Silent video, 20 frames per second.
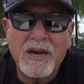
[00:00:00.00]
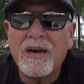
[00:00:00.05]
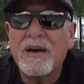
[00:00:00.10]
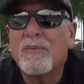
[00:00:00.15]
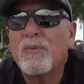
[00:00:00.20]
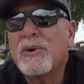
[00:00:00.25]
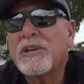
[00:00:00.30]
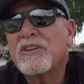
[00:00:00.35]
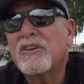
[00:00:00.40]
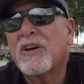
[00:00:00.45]

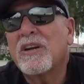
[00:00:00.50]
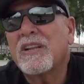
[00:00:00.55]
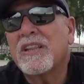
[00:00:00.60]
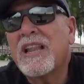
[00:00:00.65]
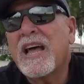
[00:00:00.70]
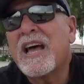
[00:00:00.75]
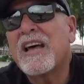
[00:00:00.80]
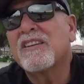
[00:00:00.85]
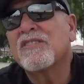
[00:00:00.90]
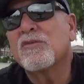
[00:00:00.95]
We talked
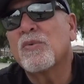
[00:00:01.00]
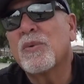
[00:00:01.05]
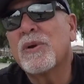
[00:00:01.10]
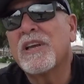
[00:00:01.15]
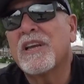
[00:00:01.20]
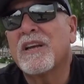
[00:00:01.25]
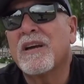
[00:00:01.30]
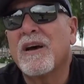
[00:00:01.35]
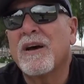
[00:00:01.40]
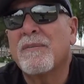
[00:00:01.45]
last
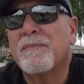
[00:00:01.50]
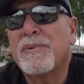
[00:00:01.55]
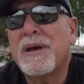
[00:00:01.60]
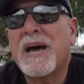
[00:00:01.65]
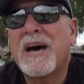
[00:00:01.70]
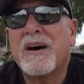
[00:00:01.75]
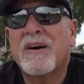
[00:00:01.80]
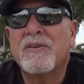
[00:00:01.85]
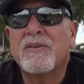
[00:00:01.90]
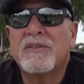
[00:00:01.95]
week
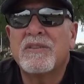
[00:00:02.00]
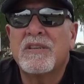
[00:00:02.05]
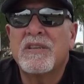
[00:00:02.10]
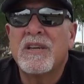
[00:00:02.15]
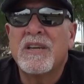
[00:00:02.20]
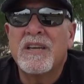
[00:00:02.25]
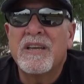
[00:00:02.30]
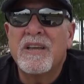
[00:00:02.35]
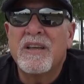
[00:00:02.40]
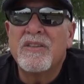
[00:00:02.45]
about
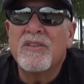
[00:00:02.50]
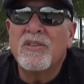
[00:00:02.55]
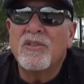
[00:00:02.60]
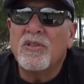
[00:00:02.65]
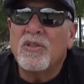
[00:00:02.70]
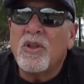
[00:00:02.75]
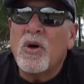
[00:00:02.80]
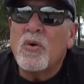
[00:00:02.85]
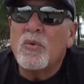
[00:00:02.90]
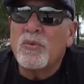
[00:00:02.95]

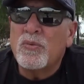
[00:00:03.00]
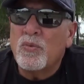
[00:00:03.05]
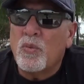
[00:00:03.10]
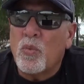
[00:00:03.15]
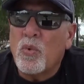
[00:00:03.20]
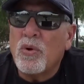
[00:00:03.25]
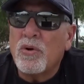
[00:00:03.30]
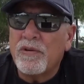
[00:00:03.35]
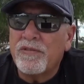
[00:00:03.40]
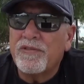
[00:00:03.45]
lone
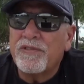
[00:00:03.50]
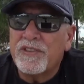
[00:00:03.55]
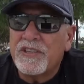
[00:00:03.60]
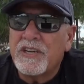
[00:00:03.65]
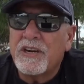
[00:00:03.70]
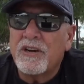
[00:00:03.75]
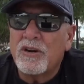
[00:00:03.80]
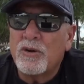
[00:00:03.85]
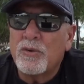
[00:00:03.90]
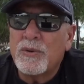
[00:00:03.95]
wolf
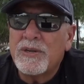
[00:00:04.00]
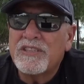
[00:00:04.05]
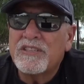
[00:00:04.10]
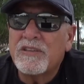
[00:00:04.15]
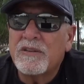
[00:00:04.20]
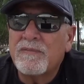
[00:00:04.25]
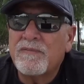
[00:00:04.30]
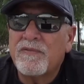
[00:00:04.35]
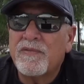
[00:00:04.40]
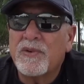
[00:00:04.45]

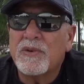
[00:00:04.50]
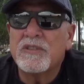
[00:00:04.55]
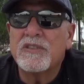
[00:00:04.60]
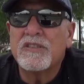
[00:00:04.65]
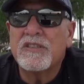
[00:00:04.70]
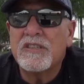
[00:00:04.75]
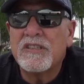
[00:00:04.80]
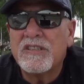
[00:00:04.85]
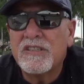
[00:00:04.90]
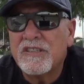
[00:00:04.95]
terrorism
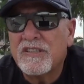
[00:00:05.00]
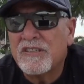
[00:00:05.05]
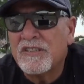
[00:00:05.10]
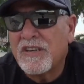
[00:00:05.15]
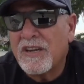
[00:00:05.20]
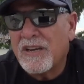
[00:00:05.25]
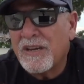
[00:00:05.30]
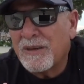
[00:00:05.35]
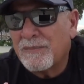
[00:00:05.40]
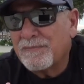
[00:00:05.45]
versus
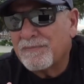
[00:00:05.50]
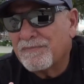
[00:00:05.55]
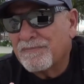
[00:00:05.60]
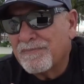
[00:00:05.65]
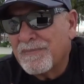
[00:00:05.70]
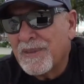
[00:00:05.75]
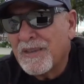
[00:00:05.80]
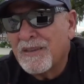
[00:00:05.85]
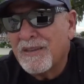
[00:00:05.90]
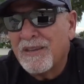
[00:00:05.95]

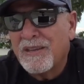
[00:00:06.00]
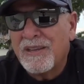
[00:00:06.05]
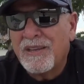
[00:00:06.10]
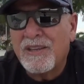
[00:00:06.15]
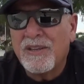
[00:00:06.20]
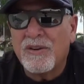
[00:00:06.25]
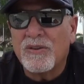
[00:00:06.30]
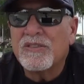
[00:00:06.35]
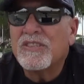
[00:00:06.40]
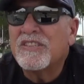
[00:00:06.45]

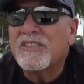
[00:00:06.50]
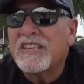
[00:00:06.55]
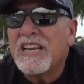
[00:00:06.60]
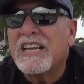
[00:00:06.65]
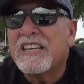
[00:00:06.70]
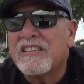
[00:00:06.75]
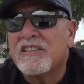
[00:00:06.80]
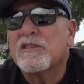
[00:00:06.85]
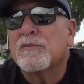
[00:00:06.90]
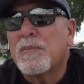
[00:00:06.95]

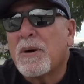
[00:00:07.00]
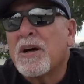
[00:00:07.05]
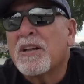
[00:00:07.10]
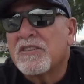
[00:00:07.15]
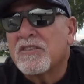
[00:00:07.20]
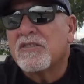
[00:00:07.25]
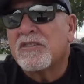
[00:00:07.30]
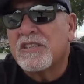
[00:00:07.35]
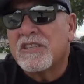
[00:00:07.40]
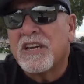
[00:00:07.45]

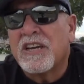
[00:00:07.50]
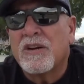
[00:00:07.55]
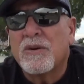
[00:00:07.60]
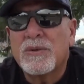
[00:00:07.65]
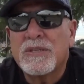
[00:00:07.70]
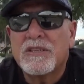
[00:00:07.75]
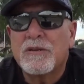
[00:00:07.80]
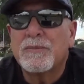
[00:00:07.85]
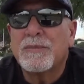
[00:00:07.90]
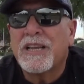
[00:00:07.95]
state-sponsored
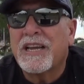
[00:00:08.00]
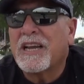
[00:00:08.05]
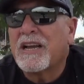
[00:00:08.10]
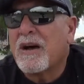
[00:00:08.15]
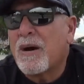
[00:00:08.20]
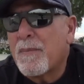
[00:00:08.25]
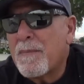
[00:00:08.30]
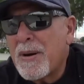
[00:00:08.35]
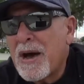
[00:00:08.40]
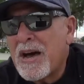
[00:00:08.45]
terrorism like
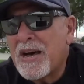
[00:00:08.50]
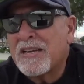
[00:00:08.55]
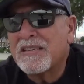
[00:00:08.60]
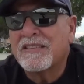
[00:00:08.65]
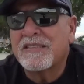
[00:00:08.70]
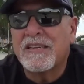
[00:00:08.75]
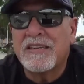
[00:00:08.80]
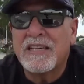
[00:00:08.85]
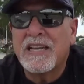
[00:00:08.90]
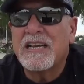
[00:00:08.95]

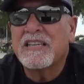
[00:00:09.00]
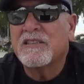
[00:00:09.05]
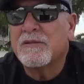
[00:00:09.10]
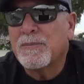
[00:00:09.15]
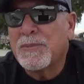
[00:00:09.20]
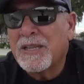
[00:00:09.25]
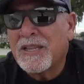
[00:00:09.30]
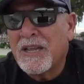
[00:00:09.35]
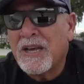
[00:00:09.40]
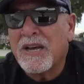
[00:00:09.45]
Hamas and
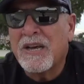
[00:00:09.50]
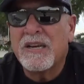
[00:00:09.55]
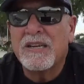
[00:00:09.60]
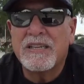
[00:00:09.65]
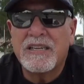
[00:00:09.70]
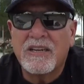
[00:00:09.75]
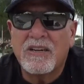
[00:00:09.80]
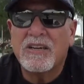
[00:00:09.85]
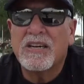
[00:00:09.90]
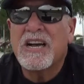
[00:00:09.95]
Hezbollah
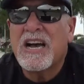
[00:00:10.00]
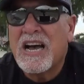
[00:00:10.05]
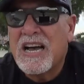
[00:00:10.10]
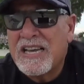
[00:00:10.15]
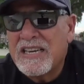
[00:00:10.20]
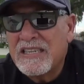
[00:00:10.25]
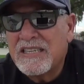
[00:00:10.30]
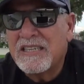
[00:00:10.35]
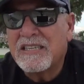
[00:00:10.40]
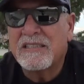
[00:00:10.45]
and
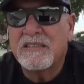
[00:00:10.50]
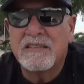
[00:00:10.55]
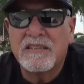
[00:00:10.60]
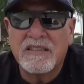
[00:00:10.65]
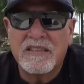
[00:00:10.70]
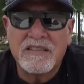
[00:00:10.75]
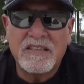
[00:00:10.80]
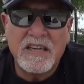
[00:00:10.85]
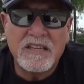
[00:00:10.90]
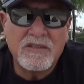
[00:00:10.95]
Al-Qaeda,
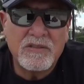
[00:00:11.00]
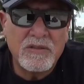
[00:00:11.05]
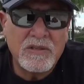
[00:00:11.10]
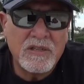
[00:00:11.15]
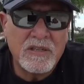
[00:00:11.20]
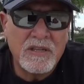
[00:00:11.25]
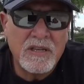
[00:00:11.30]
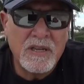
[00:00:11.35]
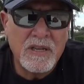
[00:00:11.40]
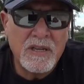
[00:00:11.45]

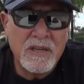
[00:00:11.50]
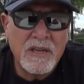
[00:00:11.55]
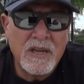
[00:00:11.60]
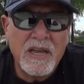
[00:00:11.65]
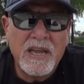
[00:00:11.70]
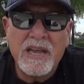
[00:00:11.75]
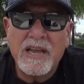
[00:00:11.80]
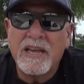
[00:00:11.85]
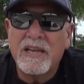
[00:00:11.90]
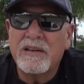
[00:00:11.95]
etc.
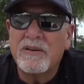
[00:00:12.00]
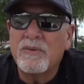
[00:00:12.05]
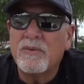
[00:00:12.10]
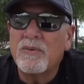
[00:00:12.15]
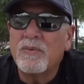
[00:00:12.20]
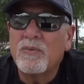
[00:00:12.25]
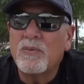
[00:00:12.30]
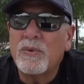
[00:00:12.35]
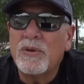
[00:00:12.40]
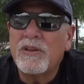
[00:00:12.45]
And
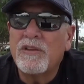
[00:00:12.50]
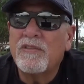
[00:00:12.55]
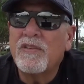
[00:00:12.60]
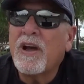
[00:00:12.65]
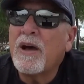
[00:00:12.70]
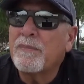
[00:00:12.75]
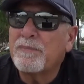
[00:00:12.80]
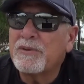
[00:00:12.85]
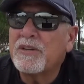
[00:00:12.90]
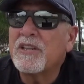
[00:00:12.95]
we've
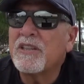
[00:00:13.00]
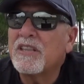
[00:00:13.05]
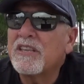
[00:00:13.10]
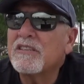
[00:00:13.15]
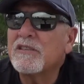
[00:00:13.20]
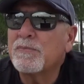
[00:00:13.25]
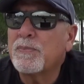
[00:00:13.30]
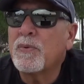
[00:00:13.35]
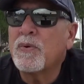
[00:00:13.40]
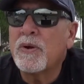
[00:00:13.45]
up to
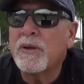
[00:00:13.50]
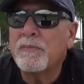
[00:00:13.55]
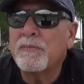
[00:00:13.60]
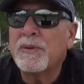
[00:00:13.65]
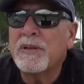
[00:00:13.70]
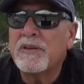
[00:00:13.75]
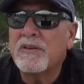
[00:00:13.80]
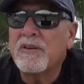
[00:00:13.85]
this point been